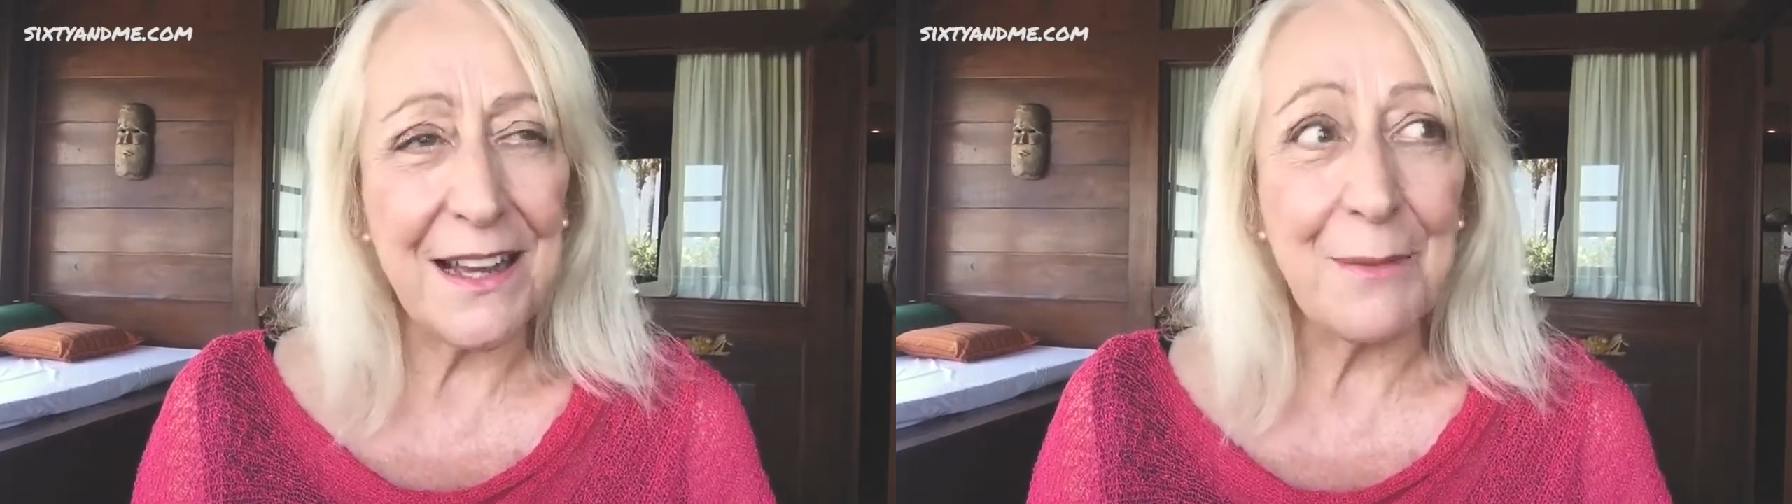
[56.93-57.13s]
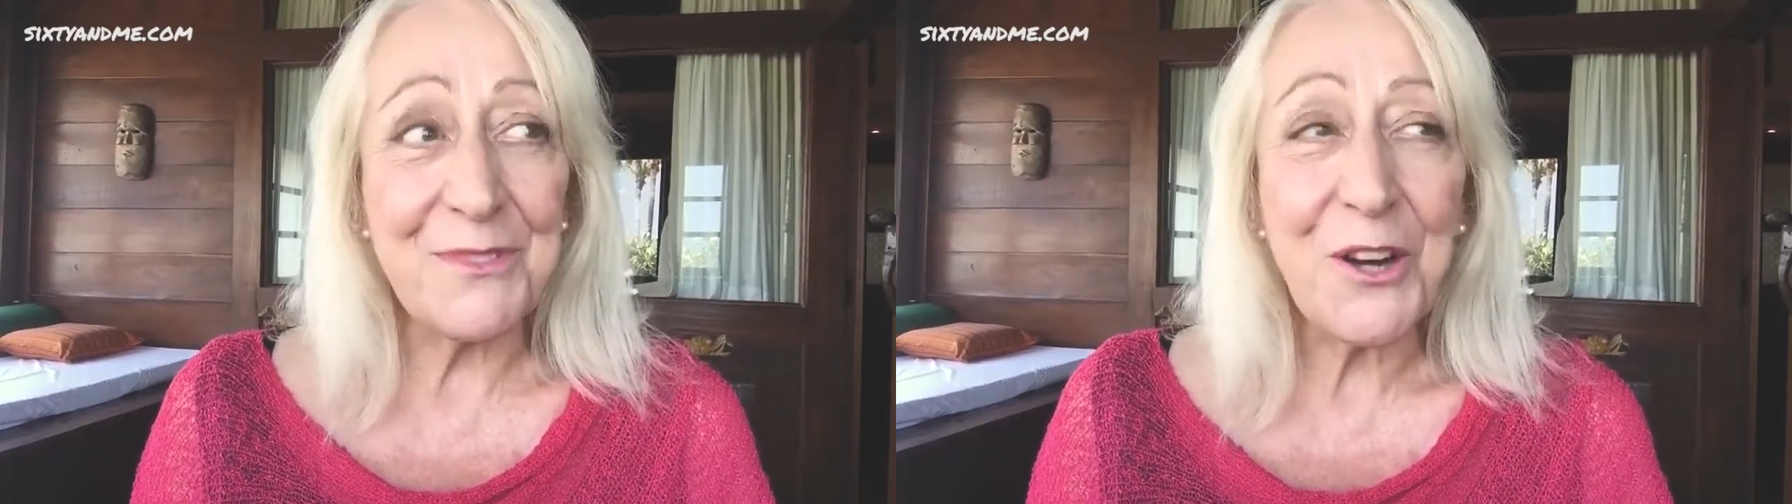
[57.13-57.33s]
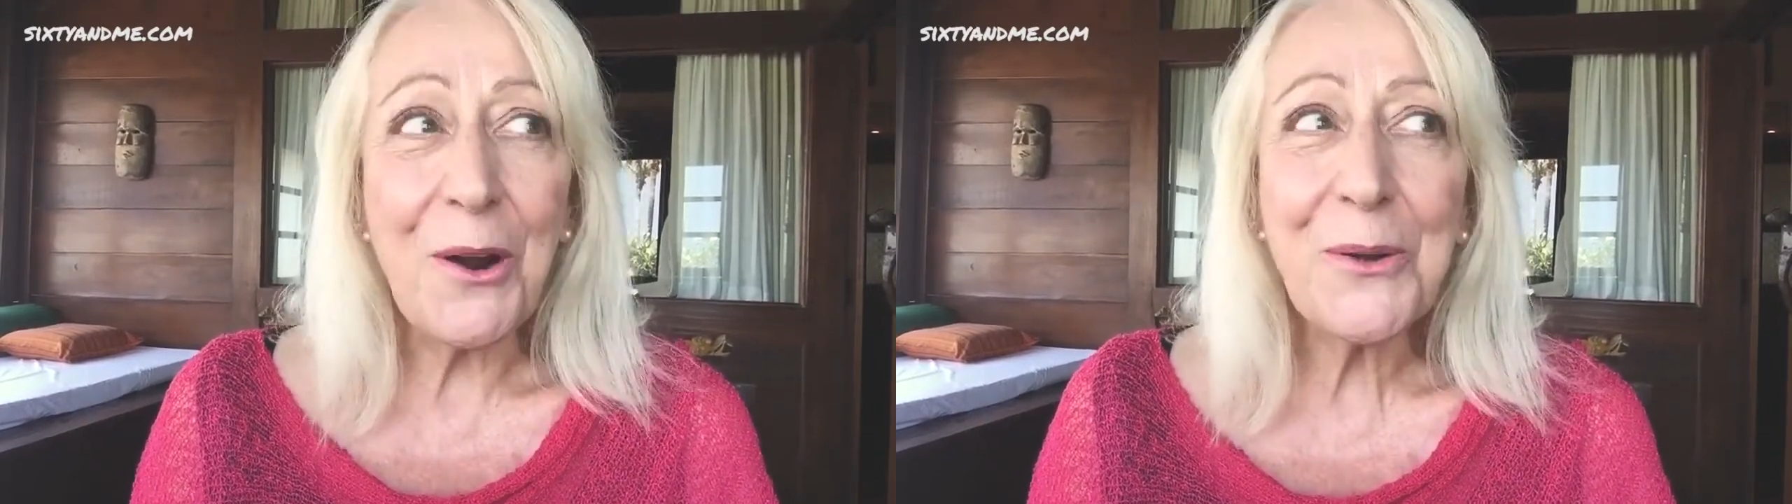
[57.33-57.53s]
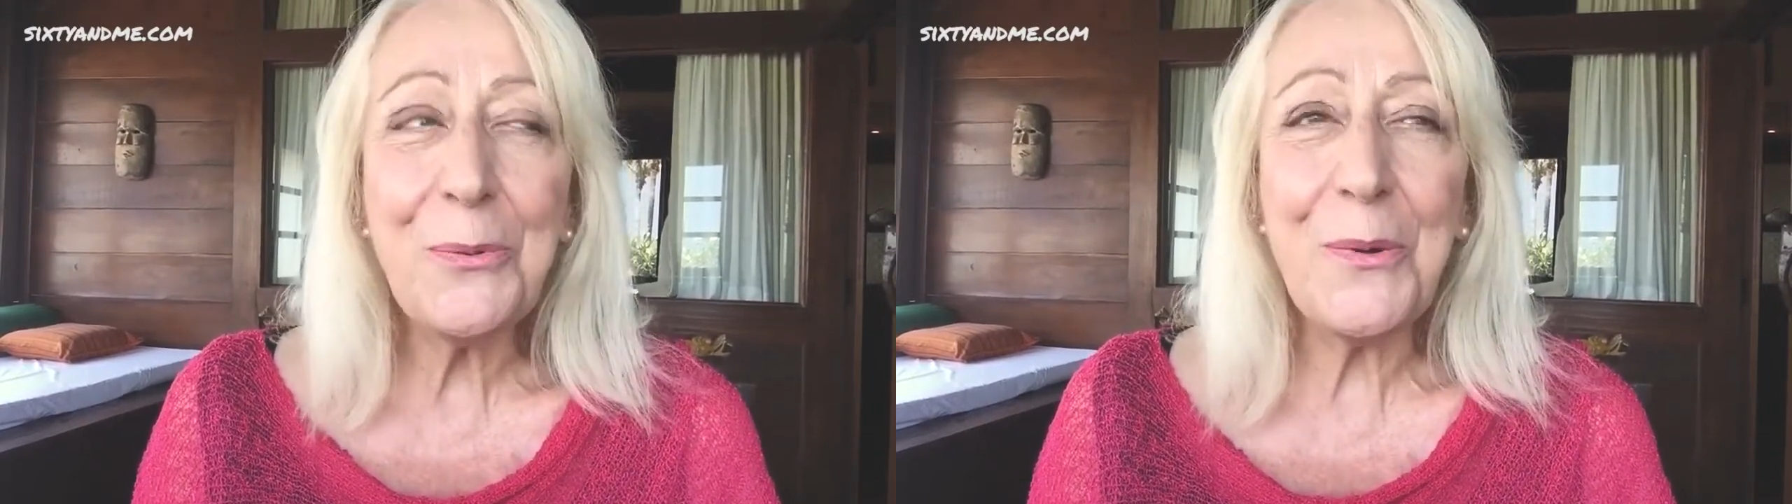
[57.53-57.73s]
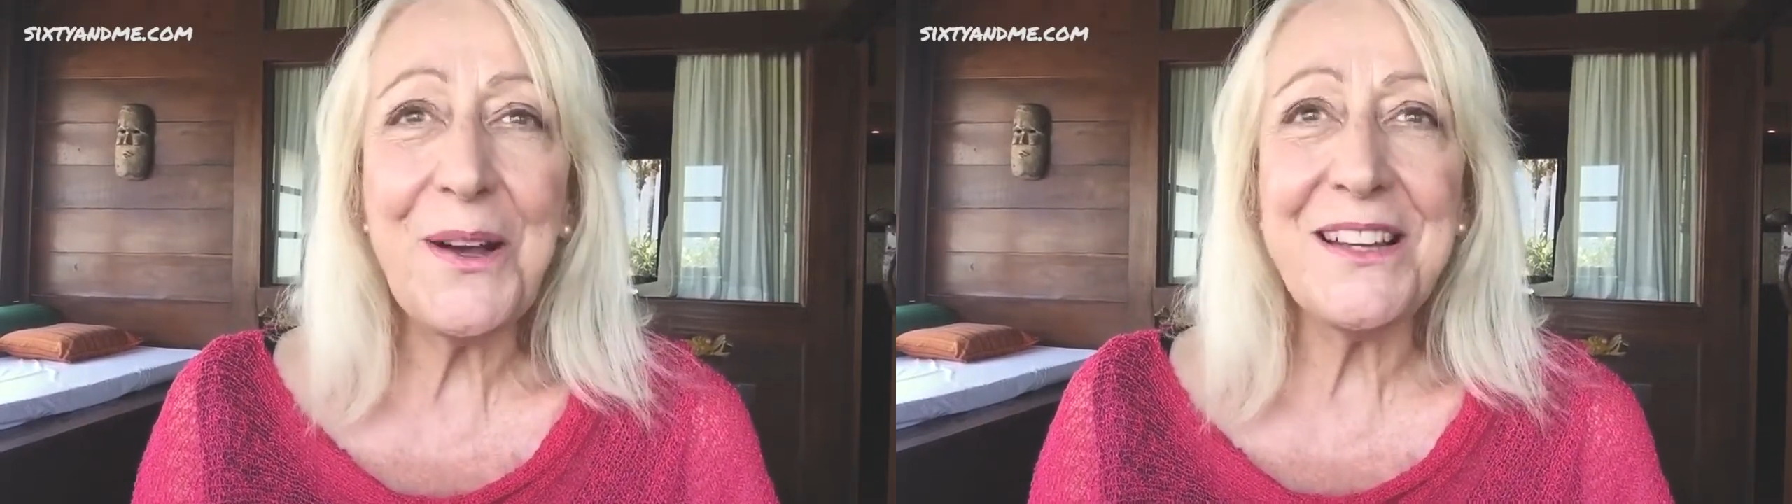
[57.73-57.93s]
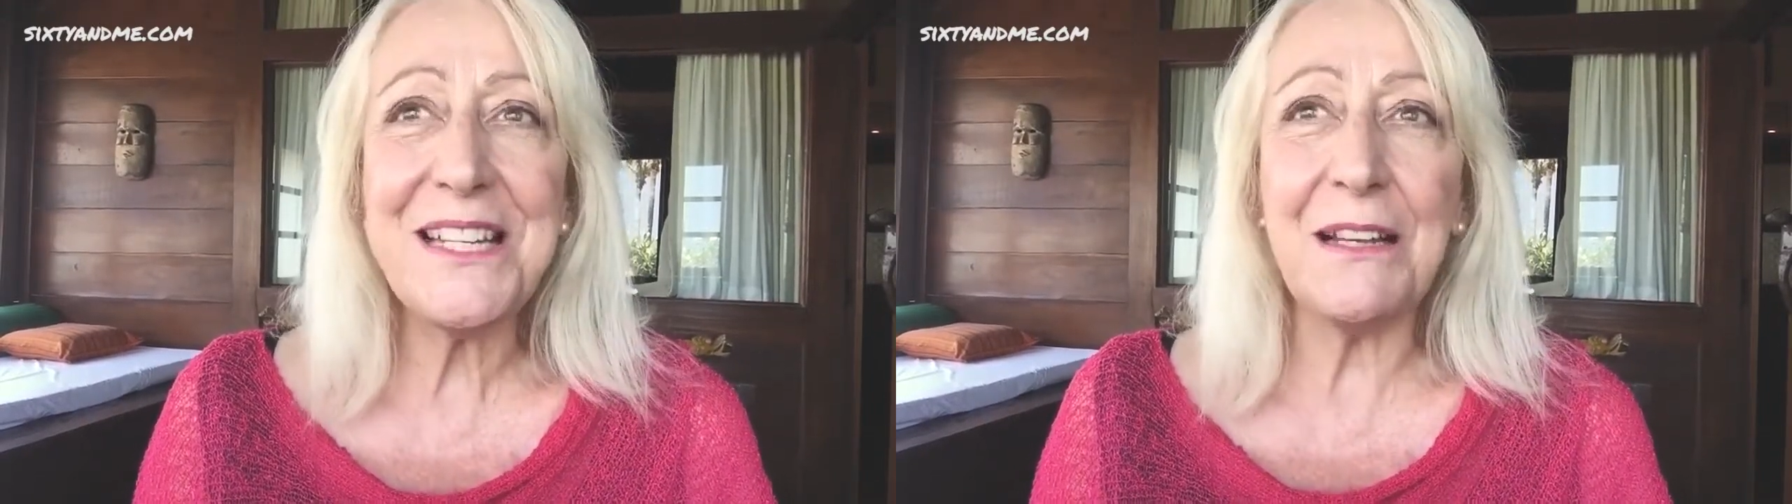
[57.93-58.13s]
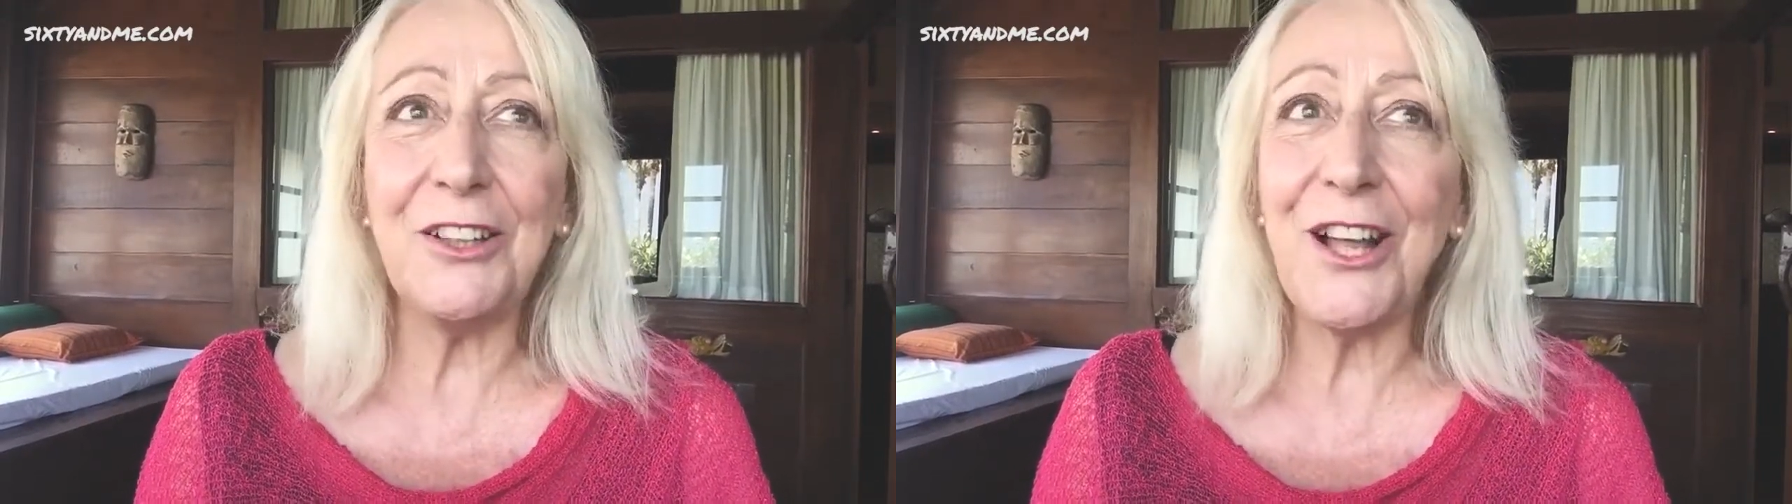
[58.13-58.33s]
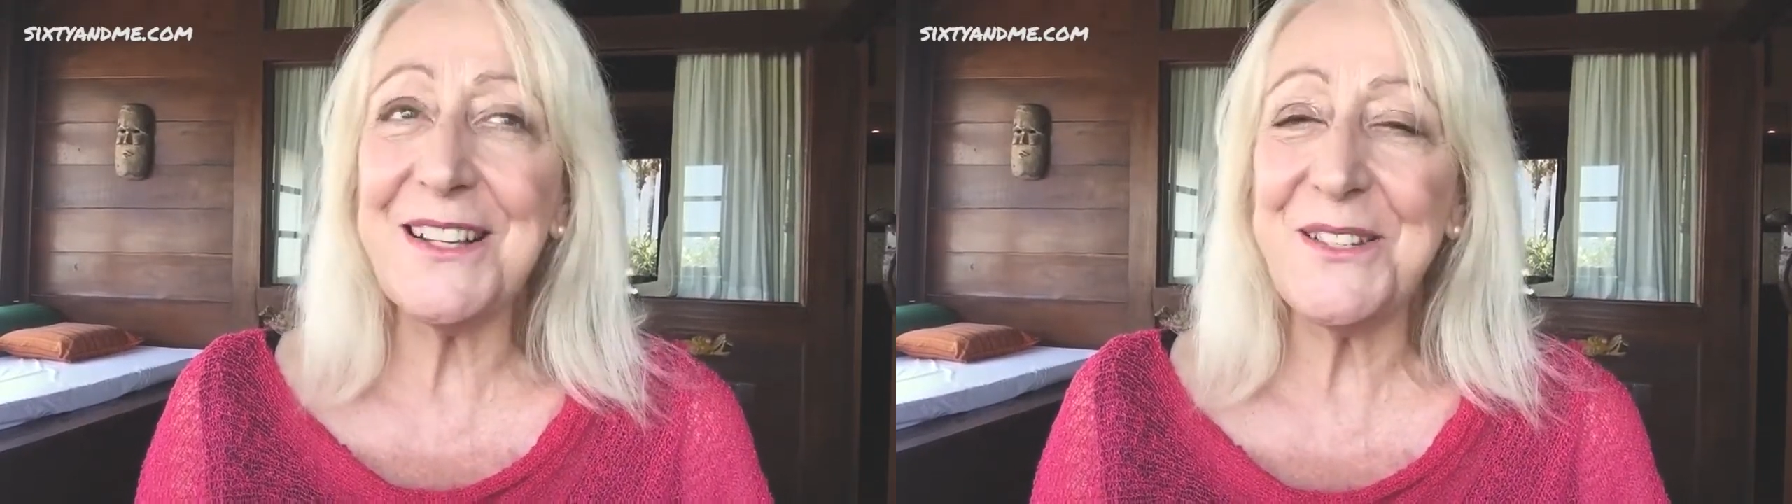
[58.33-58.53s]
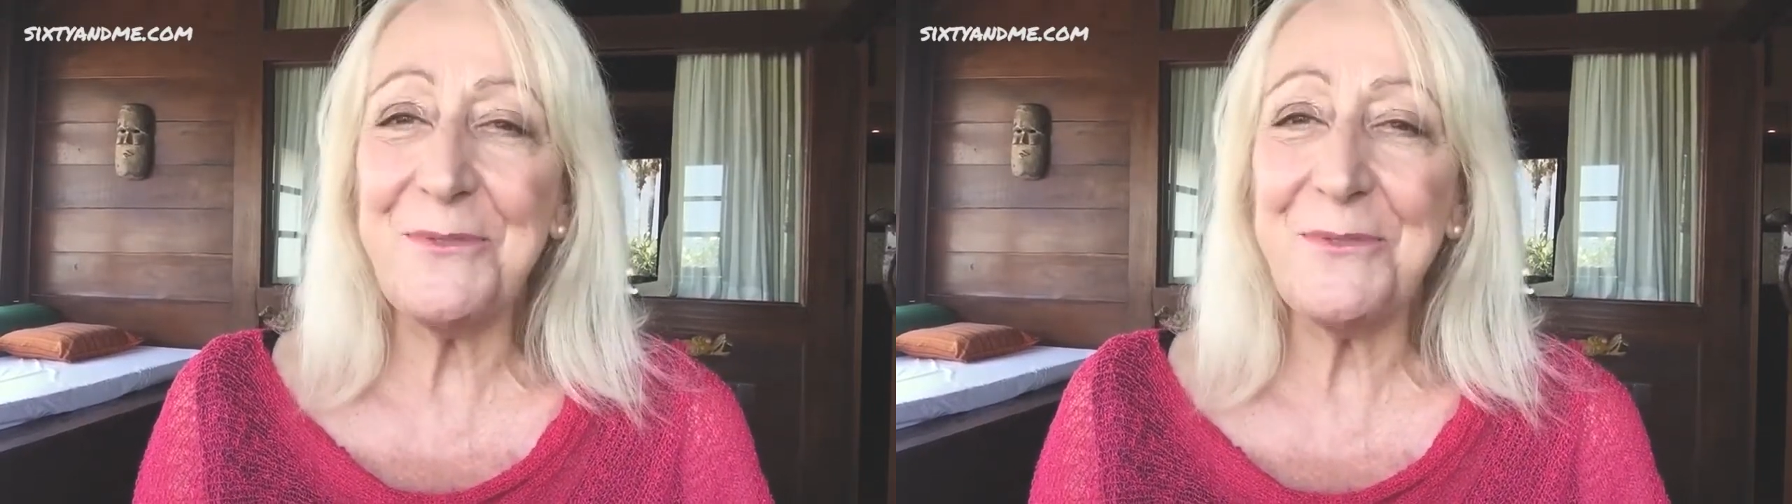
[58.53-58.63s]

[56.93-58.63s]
Um, dark wood, lots